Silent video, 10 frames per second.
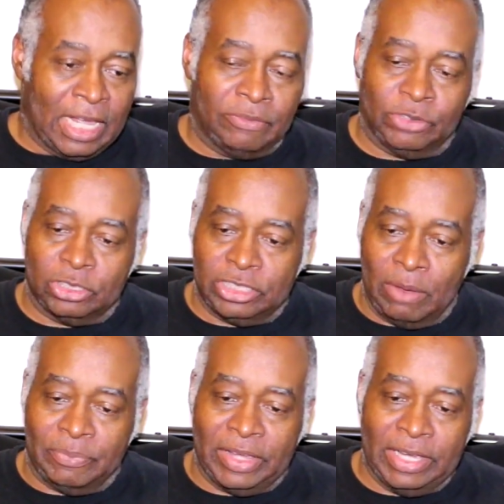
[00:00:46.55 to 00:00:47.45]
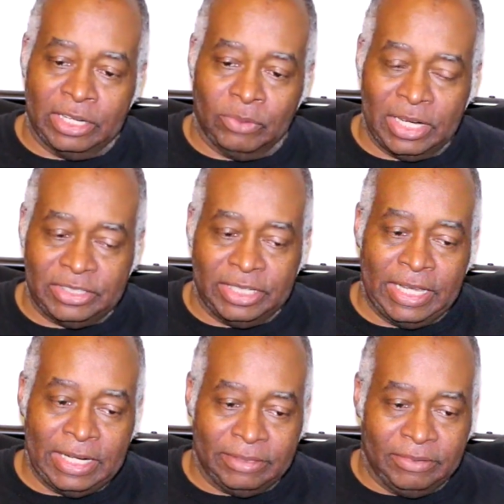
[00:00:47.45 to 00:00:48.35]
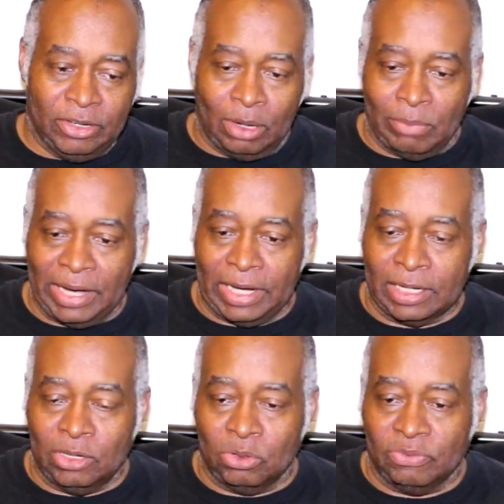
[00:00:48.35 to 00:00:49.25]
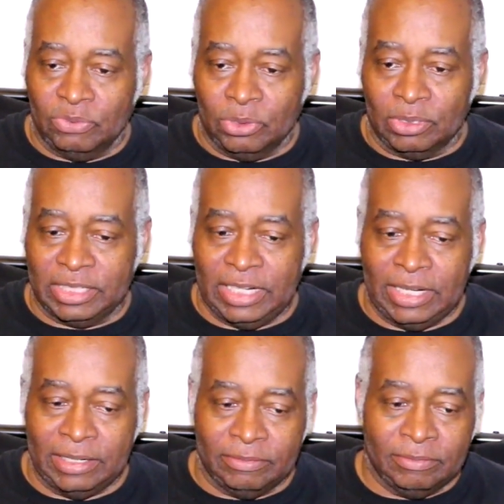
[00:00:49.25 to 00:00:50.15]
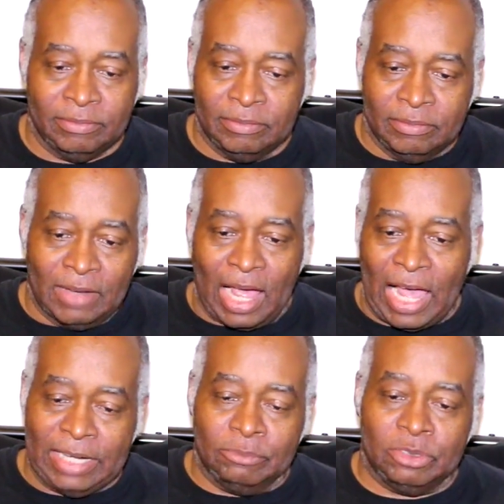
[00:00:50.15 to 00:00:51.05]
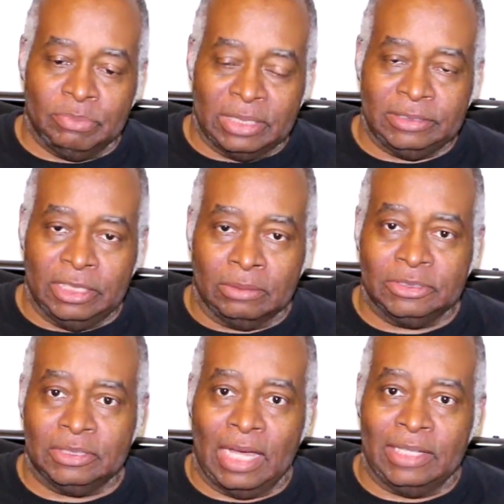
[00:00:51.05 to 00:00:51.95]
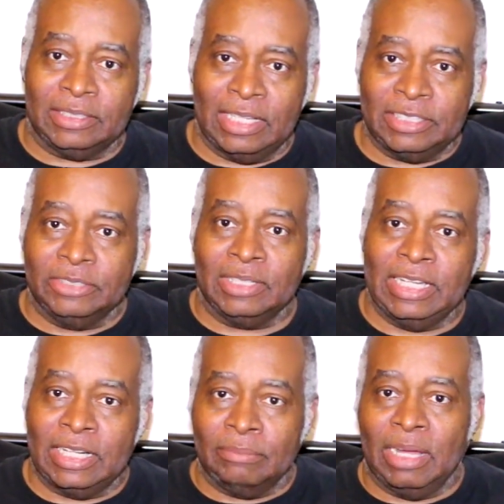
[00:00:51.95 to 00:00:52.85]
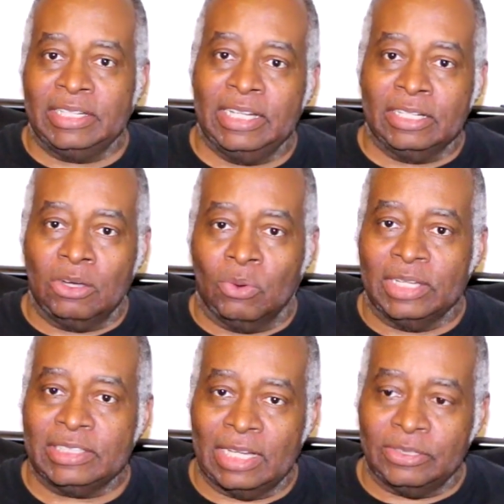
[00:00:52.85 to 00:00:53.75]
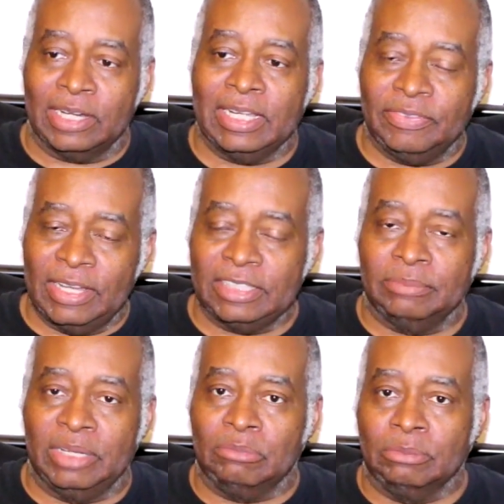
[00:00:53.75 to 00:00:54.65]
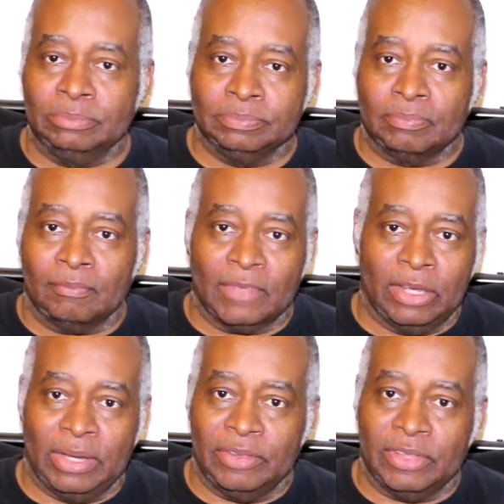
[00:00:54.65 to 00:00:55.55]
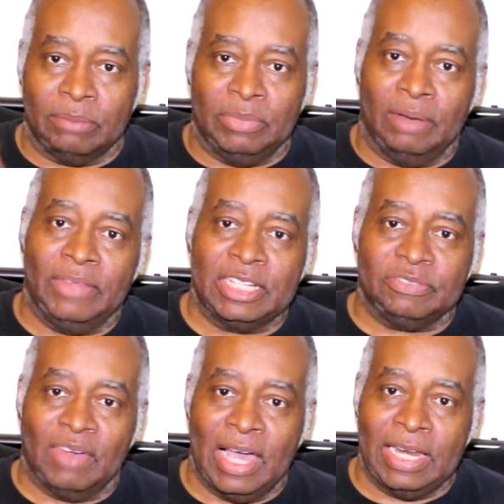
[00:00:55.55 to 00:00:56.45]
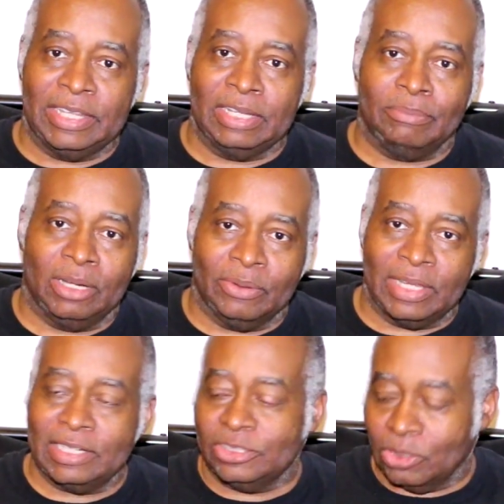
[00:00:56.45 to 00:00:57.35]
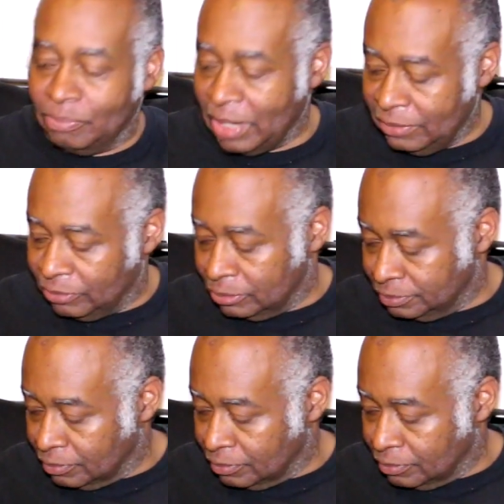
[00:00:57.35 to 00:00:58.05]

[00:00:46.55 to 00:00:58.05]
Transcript: If there's something interesting in it, you know, I might not go to full 10 items, but, you know, that's usually it, about 10 coins. I try to get that as a minimum. You know, anything above that's fine, anything below that is sort of painful.